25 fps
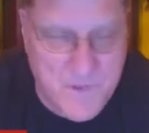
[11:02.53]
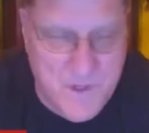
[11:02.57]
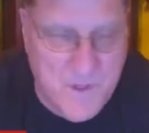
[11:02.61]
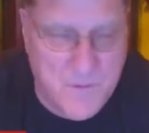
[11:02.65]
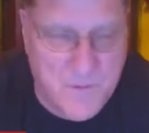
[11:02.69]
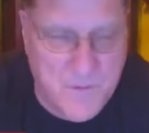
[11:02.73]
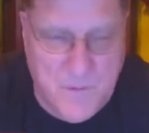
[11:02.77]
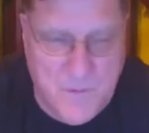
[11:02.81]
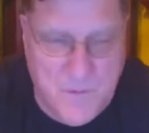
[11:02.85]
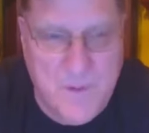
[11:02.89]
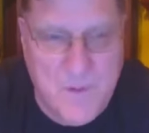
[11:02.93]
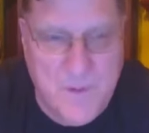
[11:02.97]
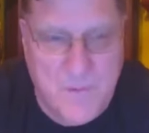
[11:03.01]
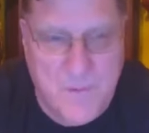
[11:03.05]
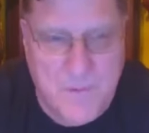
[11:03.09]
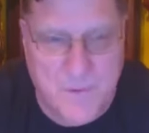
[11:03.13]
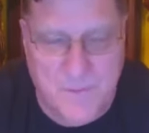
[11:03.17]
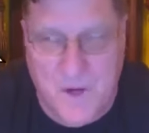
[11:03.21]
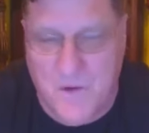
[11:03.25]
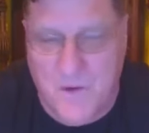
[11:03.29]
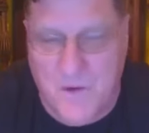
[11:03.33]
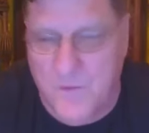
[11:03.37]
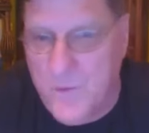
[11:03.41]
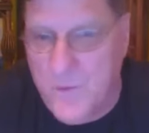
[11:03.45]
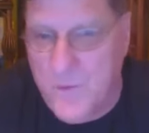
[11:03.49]
we will
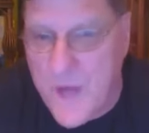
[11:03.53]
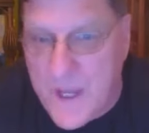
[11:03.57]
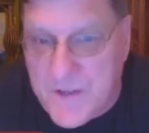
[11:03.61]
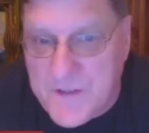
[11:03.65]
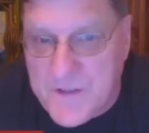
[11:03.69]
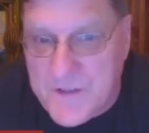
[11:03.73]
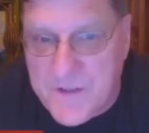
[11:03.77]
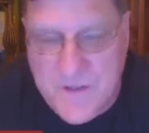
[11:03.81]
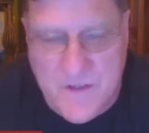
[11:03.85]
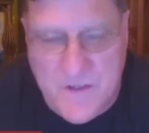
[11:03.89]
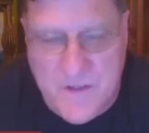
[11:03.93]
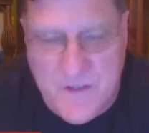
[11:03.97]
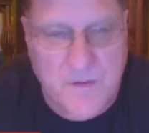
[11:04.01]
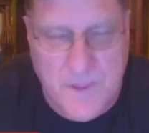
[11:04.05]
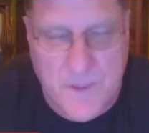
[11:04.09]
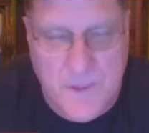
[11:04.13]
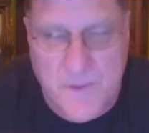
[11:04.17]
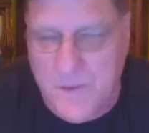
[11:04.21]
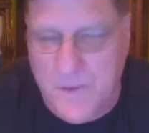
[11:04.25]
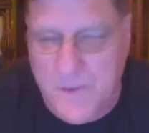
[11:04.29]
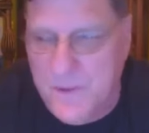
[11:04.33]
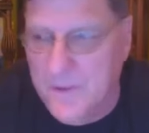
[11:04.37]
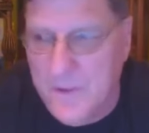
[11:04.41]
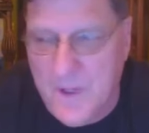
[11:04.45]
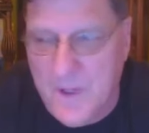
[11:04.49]
arrest you,
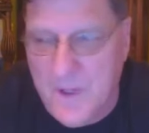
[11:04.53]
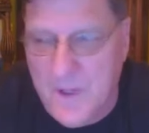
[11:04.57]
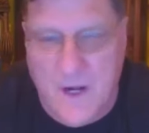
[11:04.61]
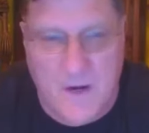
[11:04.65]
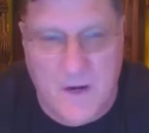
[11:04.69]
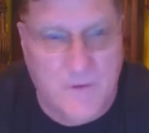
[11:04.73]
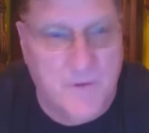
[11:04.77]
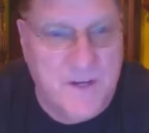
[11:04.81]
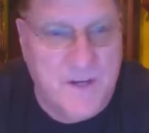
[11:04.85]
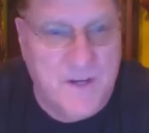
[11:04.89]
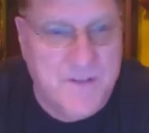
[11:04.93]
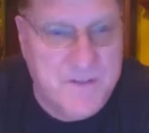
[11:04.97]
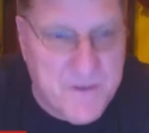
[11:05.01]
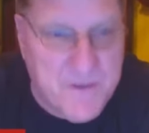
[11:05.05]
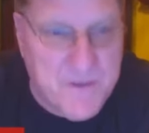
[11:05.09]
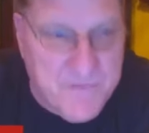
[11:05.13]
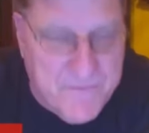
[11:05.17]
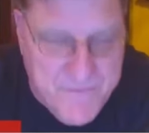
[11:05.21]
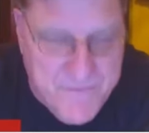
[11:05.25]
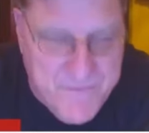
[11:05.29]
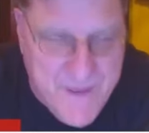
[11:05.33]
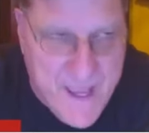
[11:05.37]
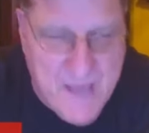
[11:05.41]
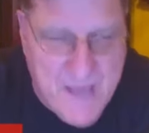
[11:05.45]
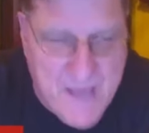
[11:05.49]
we will arrest your
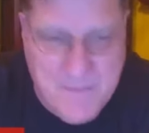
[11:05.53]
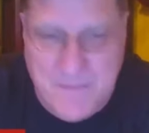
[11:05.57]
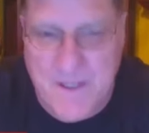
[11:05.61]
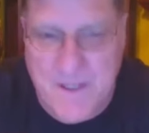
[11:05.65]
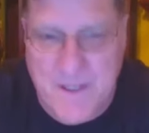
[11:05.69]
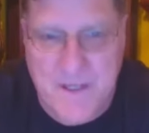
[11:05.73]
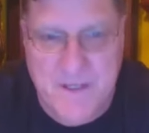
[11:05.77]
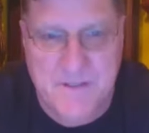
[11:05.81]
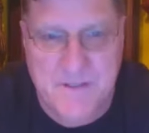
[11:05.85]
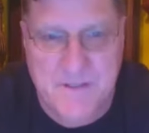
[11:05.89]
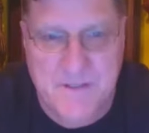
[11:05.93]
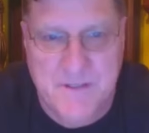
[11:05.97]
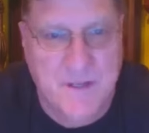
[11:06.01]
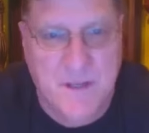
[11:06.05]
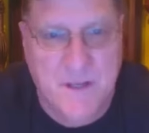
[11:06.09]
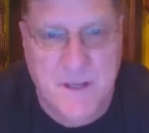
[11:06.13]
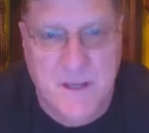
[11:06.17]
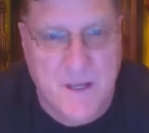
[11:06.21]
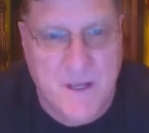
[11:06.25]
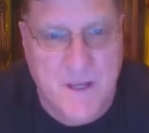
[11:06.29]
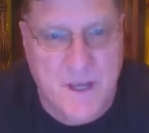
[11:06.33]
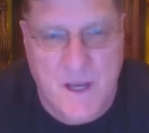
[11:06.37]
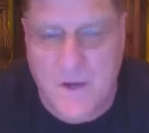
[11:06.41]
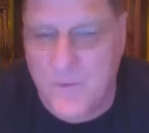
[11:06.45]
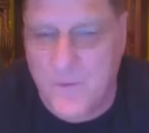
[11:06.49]
families,
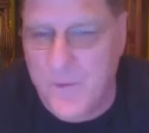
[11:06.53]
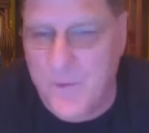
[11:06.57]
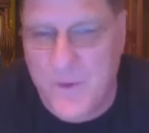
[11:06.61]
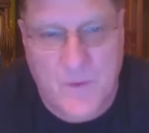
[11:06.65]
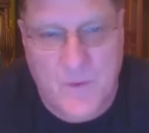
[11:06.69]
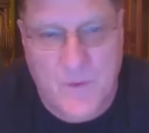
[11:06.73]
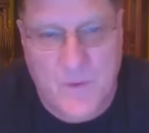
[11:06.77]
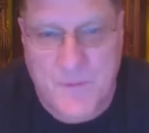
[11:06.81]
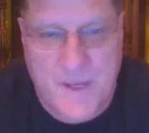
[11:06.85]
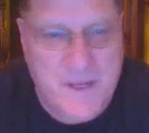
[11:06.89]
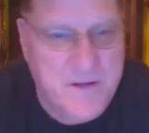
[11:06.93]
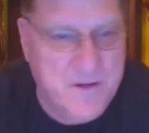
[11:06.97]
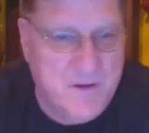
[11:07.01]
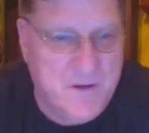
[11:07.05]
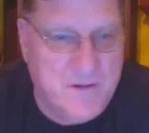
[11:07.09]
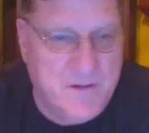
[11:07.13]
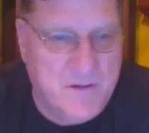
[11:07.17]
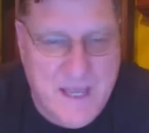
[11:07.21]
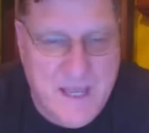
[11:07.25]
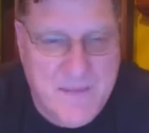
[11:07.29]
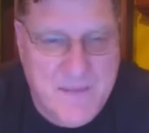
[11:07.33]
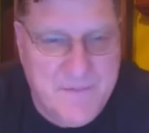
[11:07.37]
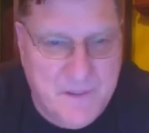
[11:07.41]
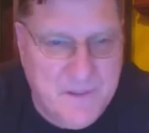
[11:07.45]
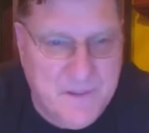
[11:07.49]
we will make your
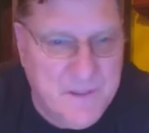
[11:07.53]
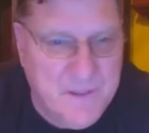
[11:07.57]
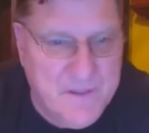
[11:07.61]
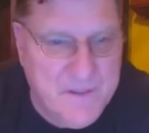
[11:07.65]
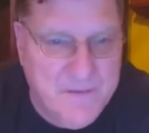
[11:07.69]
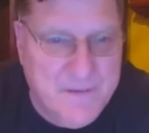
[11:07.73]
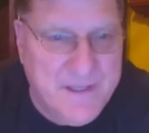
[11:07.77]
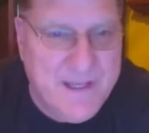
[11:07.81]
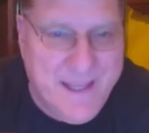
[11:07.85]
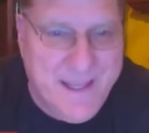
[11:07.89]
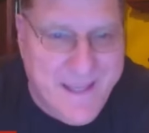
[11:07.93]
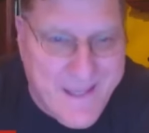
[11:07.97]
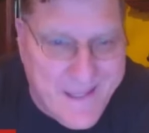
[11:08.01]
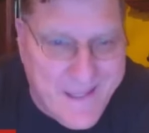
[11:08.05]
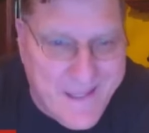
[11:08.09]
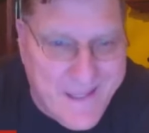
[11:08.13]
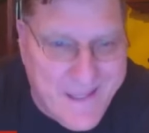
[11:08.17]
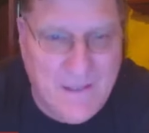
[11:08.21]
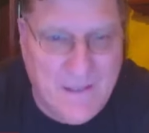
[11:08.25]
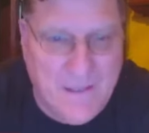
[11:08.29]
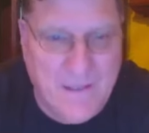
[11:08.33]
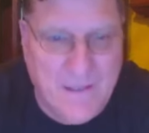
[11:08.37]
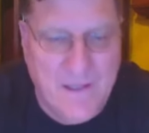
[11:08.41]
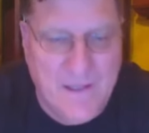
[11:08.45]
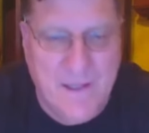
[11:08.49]
life a living
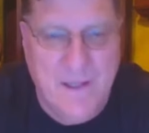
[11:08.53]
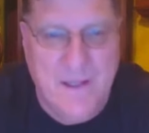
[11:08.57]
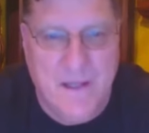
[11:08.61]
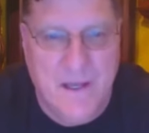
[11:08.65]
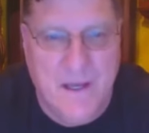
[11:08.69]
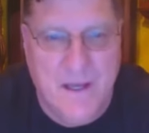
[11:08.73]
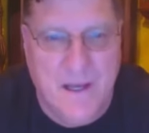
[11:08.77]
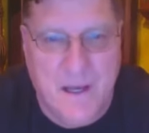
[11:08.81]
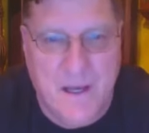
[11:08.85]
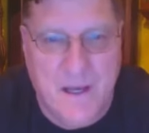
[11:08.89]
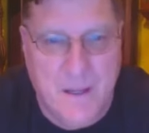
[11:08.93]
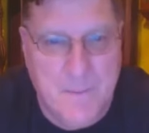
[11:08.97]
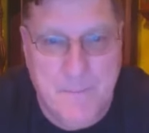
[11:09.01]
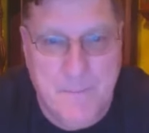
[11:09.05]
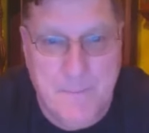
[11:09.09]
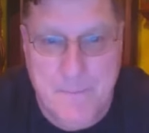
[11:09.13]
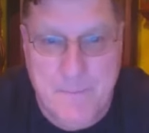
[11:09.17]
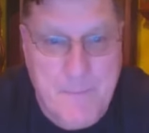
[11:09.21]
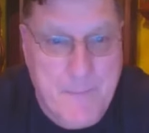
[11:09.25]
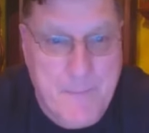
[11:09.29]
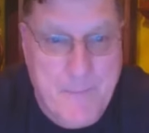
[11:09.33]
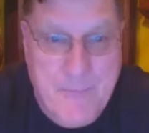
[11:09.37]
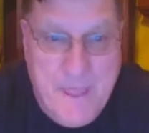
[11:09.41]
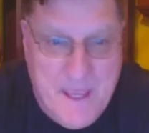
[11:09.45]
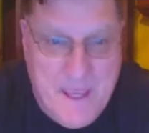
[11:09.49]
hell. And
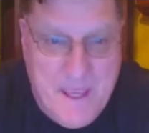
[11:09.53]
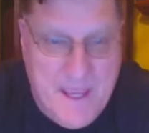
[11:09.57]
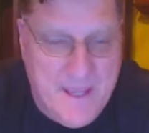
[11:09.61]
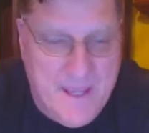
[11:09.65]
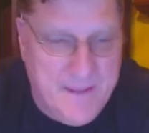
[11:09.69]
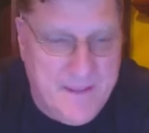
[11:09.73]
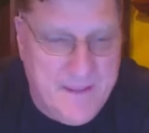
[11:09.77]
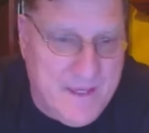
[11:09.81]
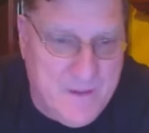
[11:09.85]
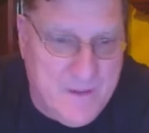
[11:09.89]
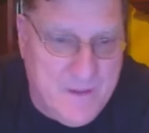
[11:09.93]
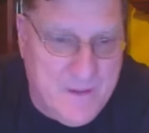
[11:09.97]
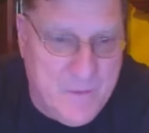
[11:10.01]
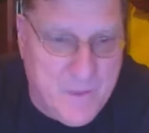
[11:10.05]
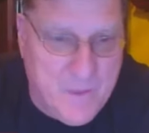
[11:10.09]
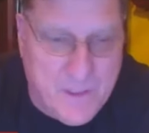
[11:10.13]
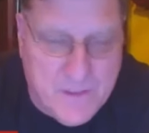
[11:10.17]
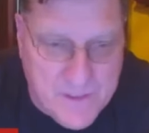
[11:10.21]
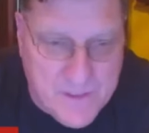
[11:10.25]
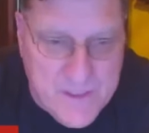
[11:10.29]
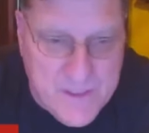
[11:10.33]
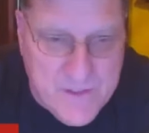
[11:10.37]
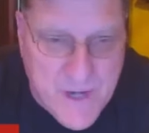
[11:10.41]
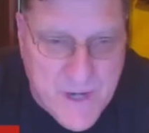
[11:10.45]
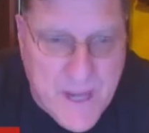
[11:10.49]
they quickly